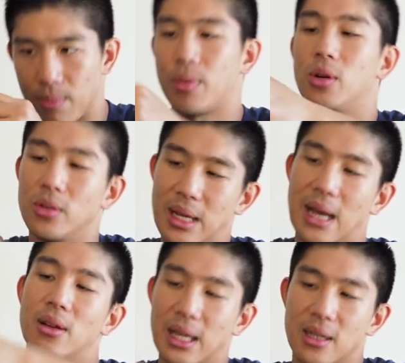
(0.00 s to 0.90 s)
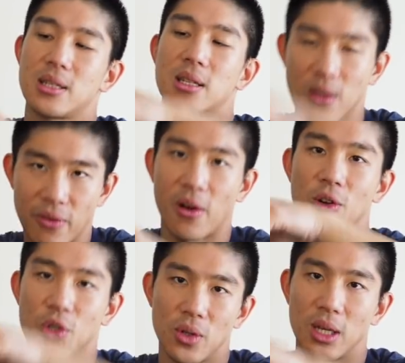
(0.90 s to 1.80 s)
pull down. Like this is as far
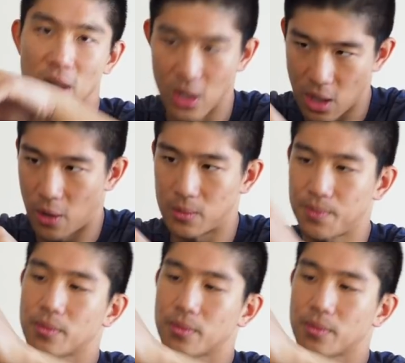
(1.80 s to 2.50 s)
as you can go.